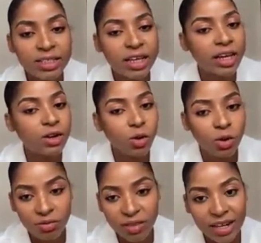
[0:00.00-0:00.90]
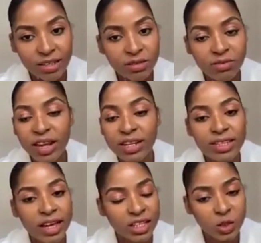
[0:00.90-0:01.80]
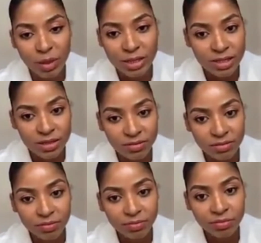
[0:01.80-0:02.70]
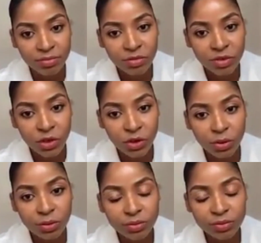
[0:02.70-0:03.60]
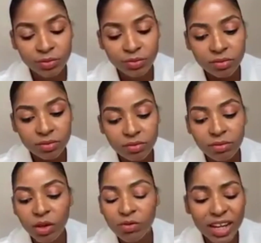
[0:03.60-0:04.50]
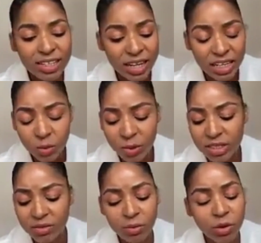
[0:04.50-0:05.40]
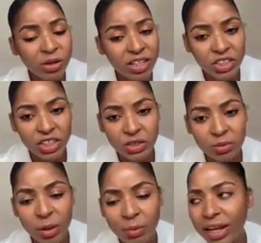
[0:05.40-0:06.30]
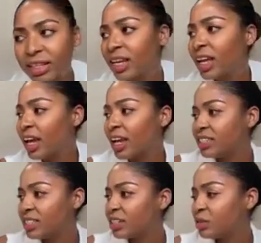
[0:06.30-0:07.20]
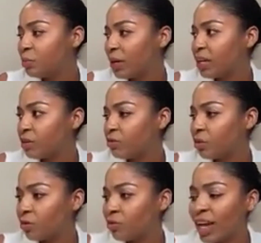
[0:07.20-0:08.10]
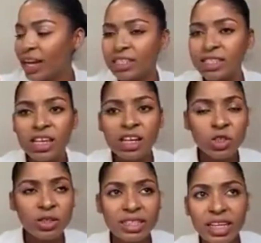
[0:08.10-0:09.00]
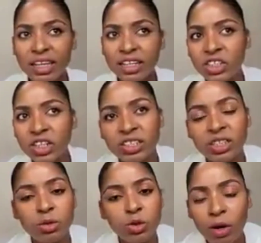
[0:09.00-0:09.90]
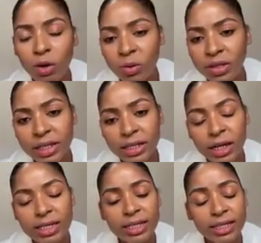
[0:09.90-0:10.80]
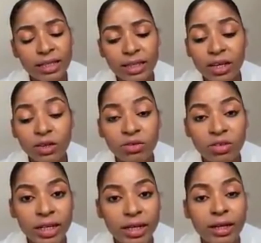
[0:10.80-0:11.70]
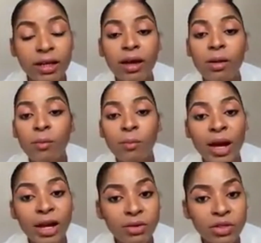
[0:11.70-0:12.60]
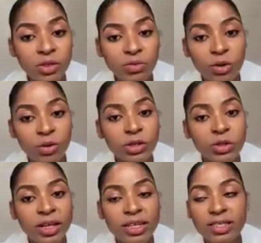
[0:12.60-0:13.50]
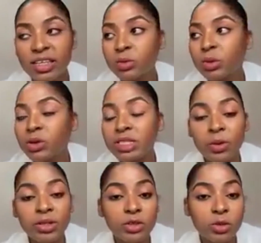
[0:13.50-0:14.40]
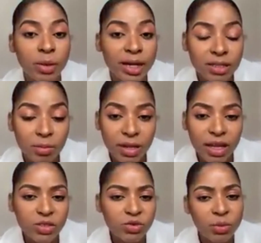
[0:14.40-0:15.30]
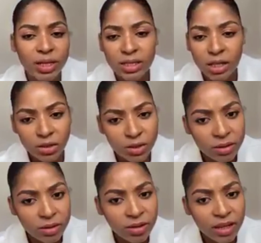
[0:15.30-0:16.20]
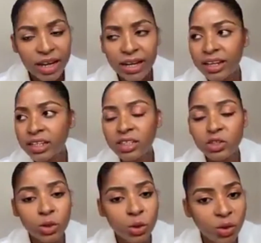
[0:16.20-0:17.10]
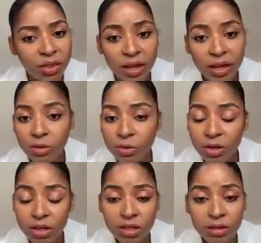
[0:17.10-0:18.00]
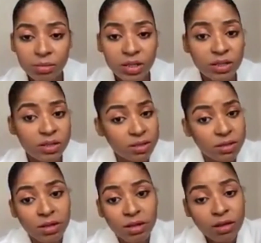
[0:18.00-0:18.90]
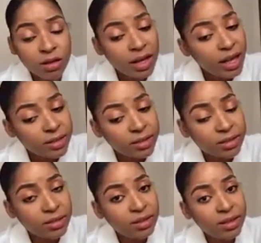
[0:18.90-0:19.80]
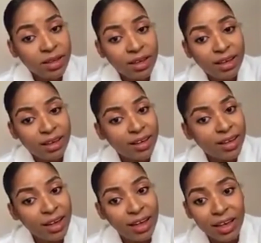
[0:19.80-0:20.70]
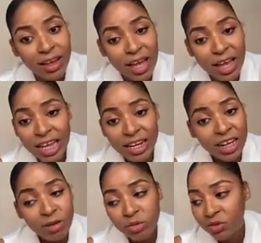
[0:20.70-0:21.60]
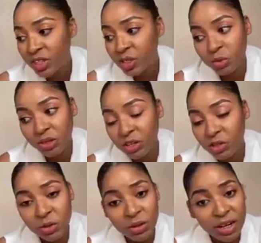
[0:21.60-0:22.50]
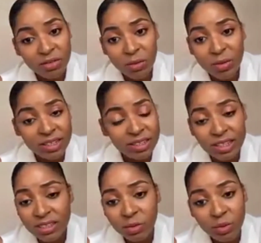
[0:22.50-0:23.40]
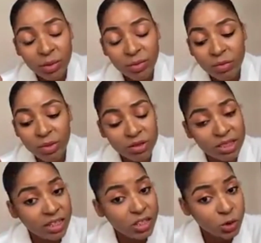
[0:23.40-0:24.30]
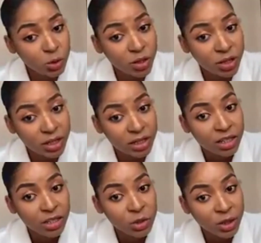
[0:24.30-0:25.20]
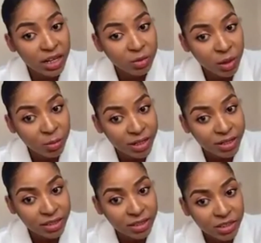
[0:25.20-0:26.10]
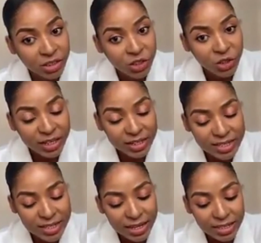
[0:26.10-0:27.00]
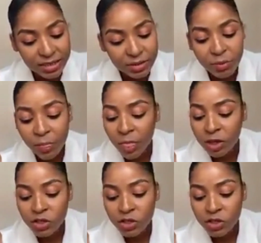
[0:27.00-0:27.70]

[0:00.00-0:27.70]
flight and all of that. Flights are expensive, you know? Flights are expensive. I'm not going to change my mind and start paying for flights so that I can change them to accommodate her. I said, at the end of the day, my reason for going to SA is because I wanted to buy supplies for my salon. And I needed to go there and work because, guys, I can come to Facebook and do whatever, but it doesn't pay my bills. I need to work to earn my money. You understand?